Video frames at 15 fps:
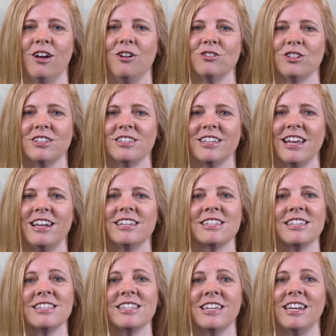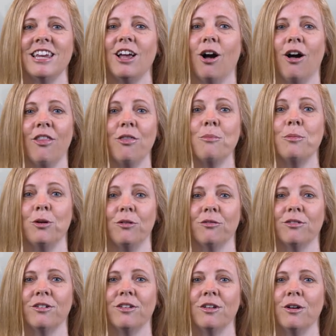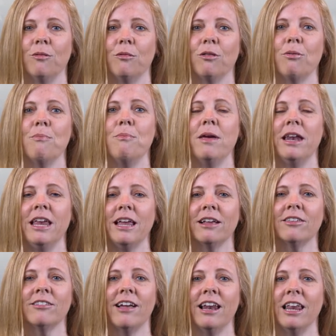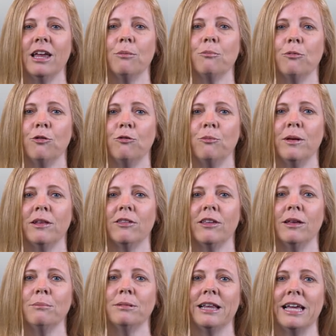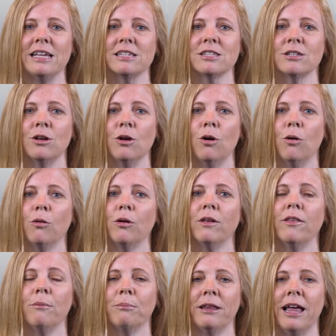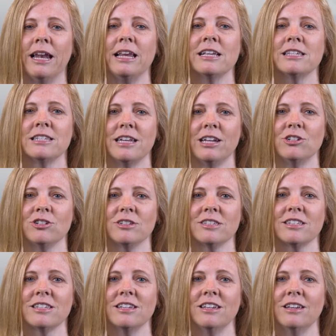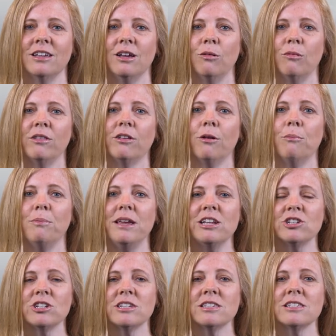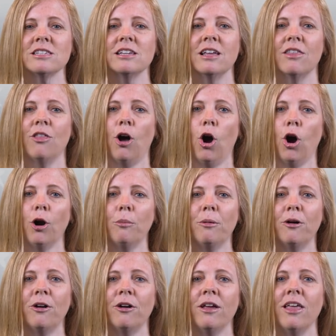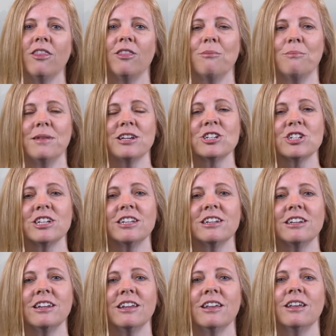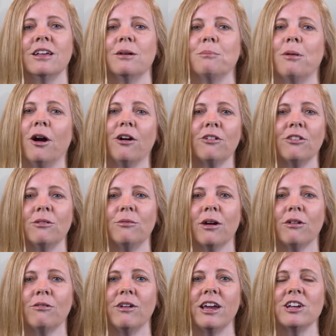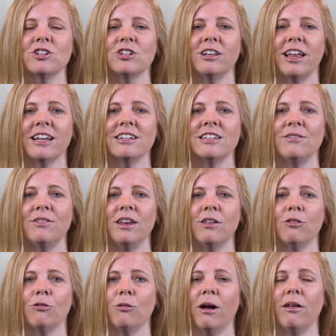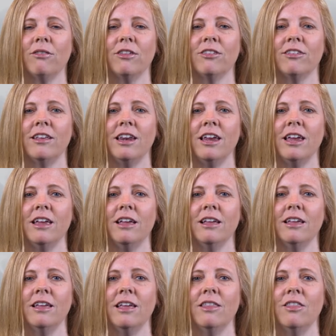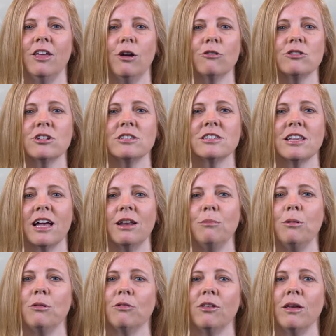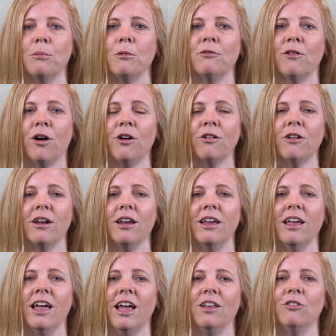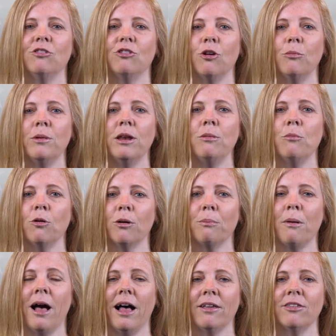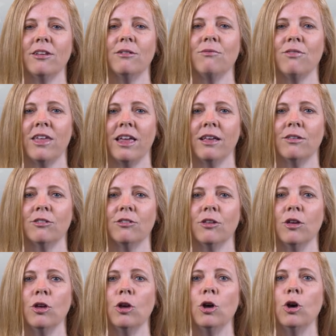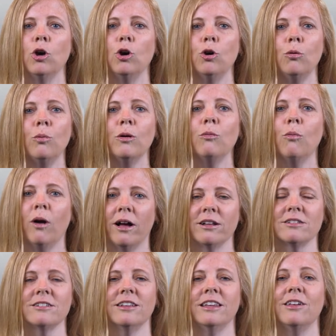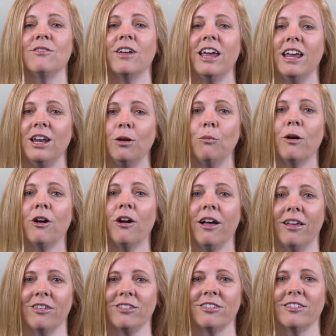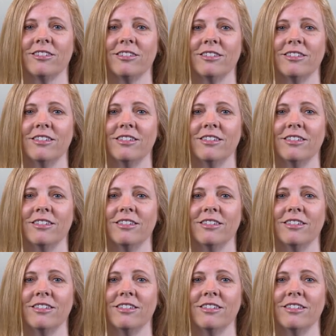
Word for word: Oceanside is a city on the move, with many exciting improvements in place or in the planning stages. With our beaches, the harbor, the mission, parks and recreational activities throughout the city, the Oceanside Museum of Art, and so many more positive things, who would want to live anywhere else?